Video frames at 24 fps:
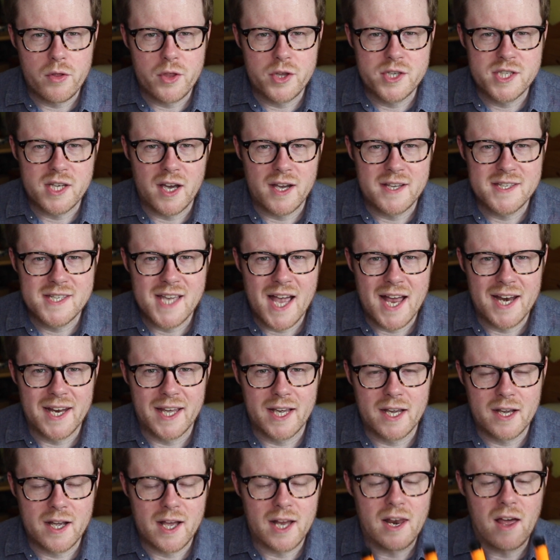that the
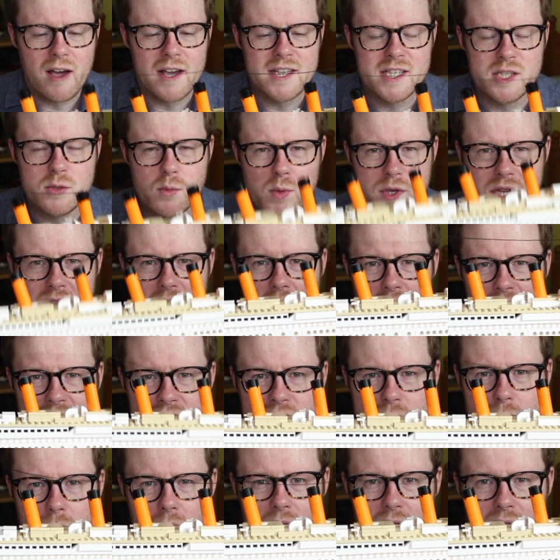Titanic collided with an
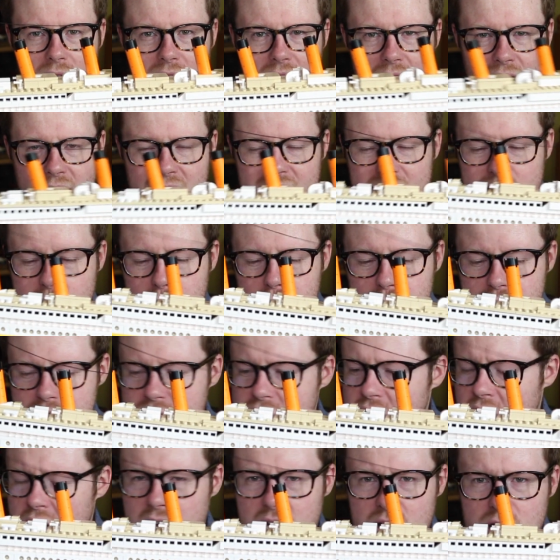iceberg and it
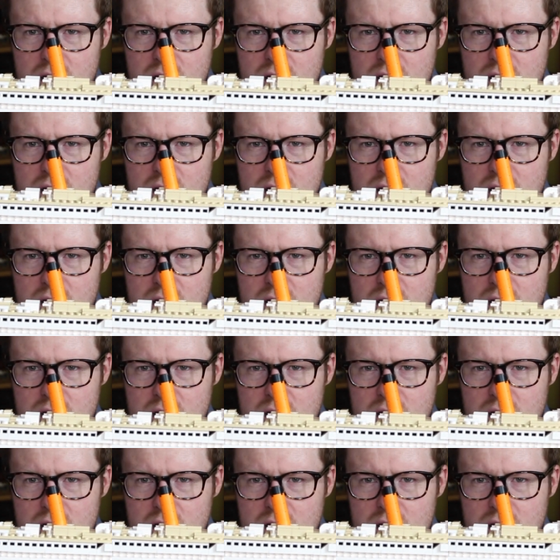was